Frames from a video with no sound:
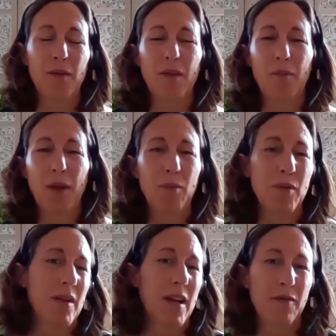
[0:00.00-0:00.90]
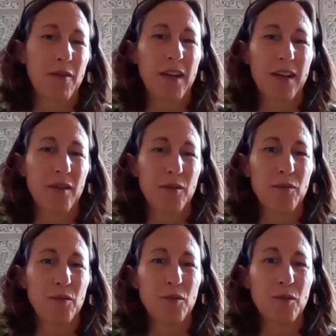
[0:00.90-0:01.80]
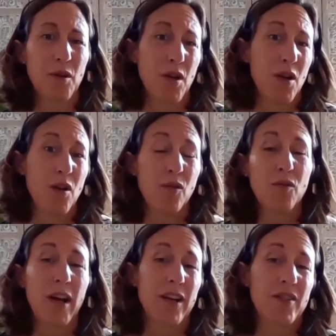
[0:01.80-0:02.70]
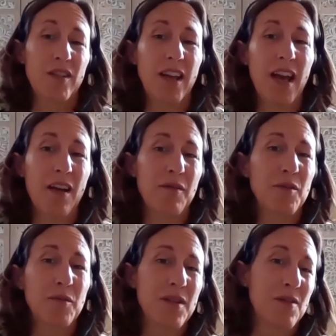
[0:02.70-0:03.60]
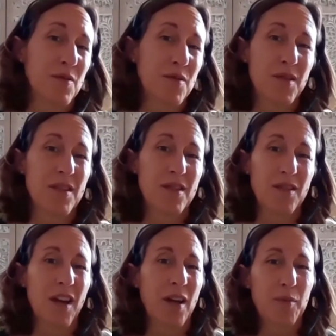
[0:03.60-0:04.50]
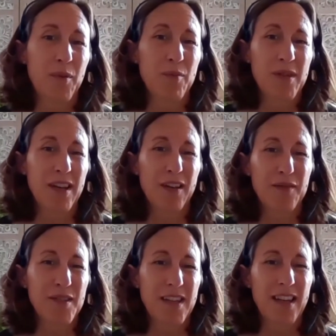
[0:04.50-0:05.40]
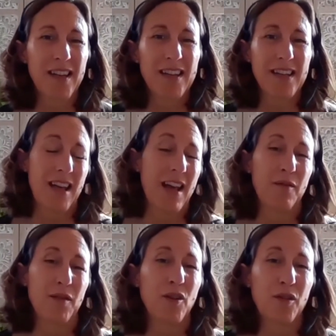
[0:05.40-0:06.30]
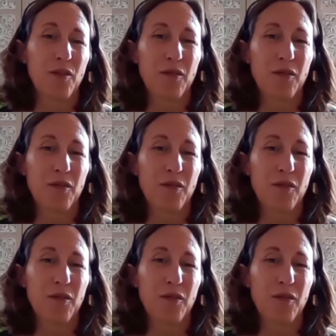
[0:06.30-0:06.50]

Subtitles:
people in Africa who actually have the resources to help themselves, and have a lot of